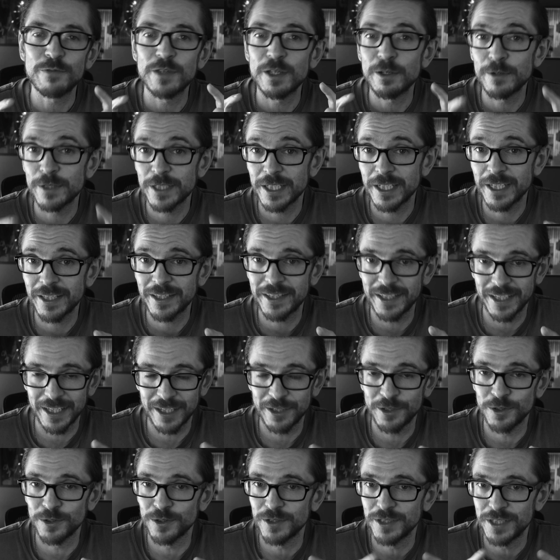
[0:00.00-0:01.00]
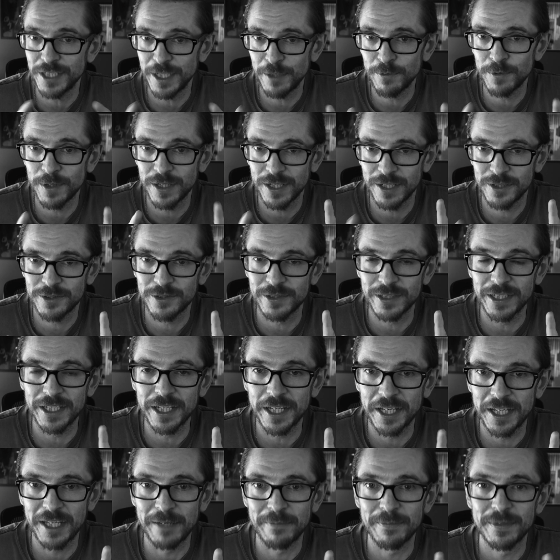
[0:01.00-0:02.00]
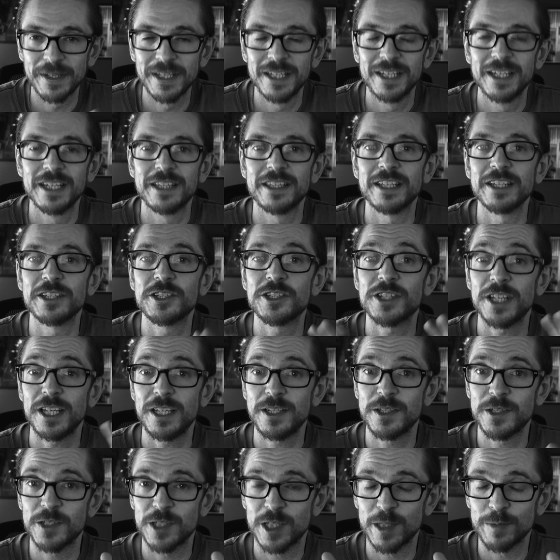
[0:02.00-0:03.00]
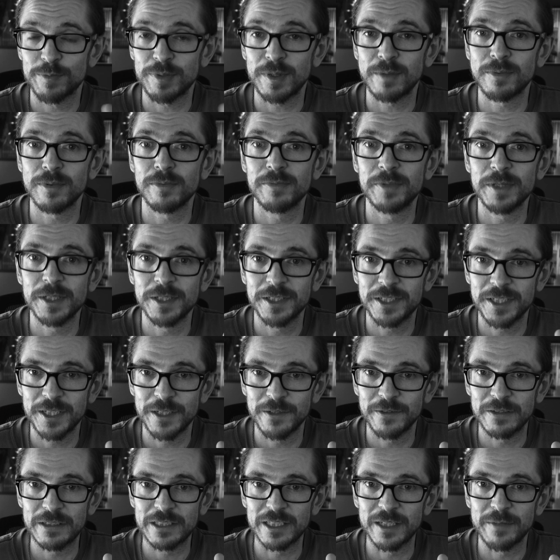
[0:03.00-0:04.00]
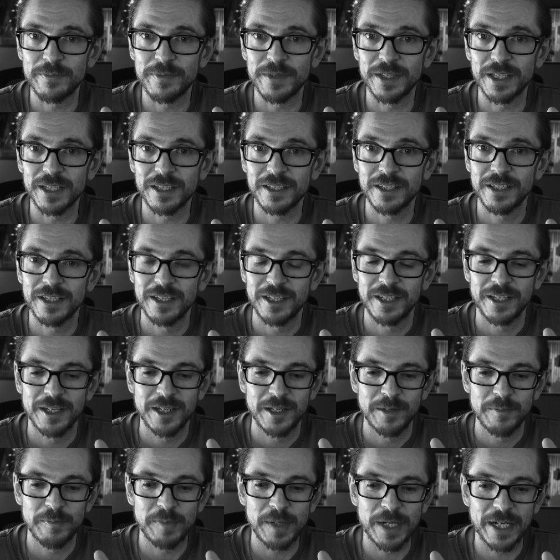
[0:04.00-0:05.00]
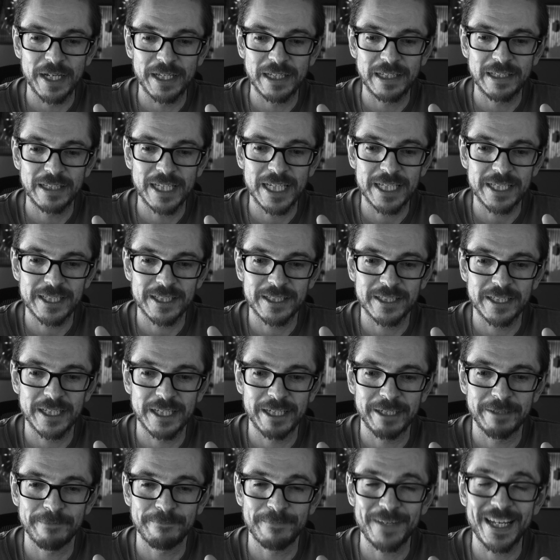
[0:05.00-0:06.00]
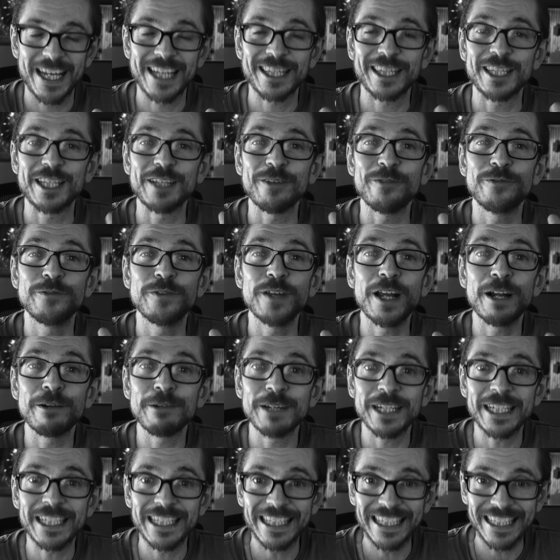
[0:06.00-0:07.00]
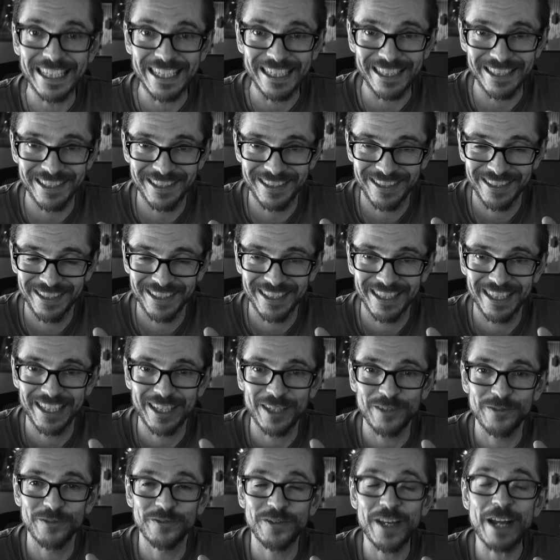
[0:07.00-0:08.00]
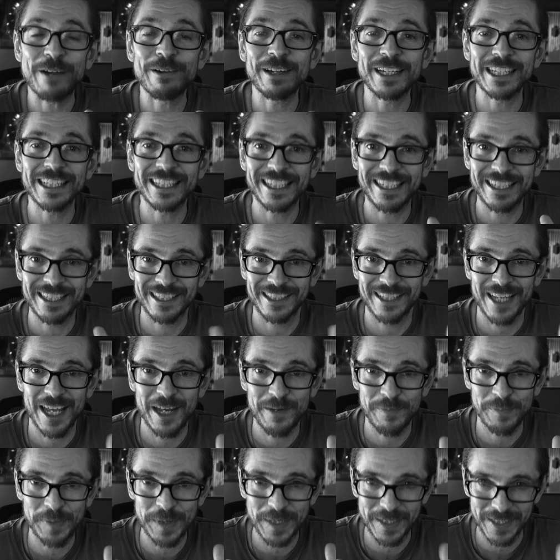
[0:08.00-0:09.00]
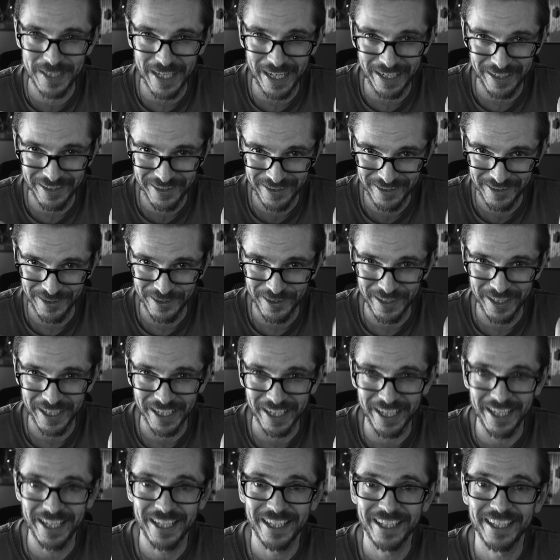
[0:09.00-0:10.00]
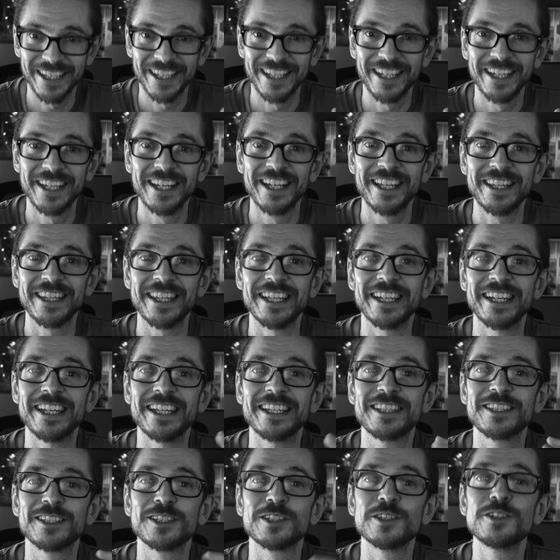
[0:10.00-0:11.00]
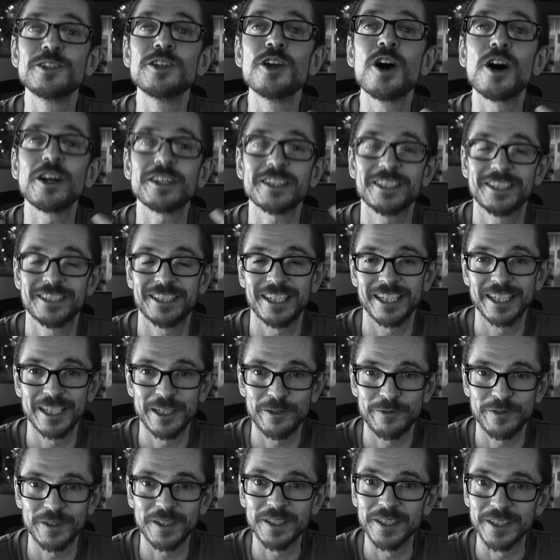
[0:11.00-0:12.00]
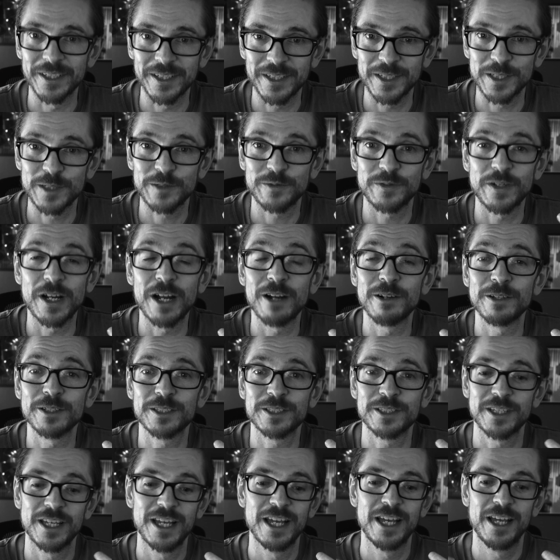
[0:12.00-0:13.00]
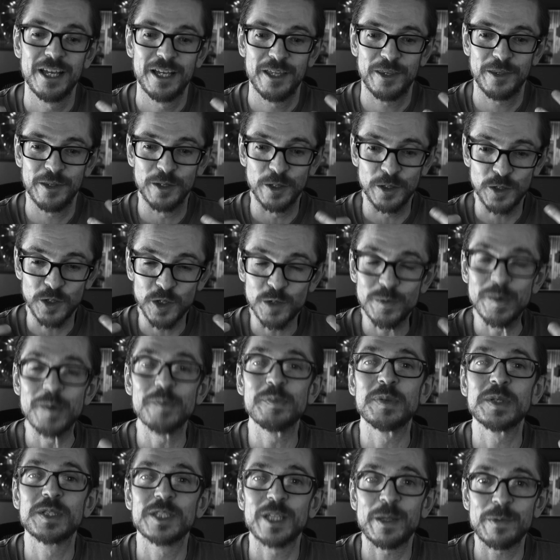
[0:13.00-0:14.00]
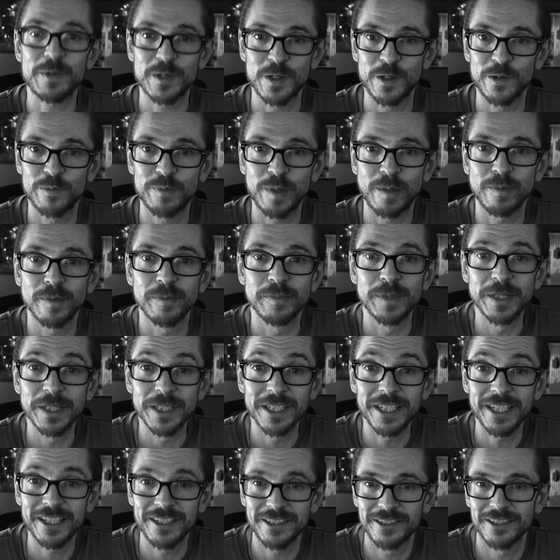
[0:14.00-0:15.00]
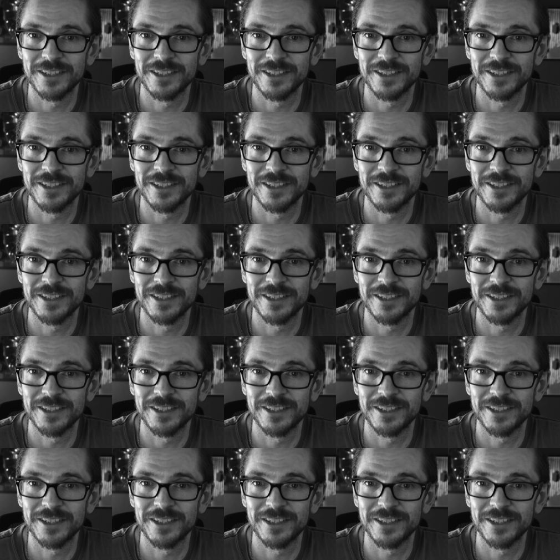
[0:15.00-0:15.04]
there is anything in your D100 game that changes the probability of something by less than, at the very least 10%, okay, then it's not significant as far as the human perception of probability is